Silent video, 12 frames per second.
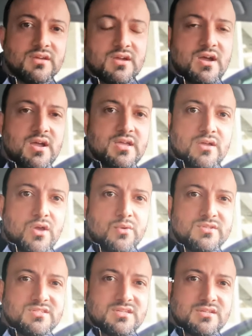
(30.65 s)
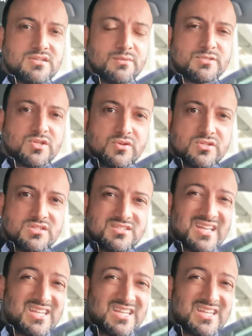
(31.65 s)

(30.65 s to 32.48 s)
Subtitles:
that I go and see a dermatologist,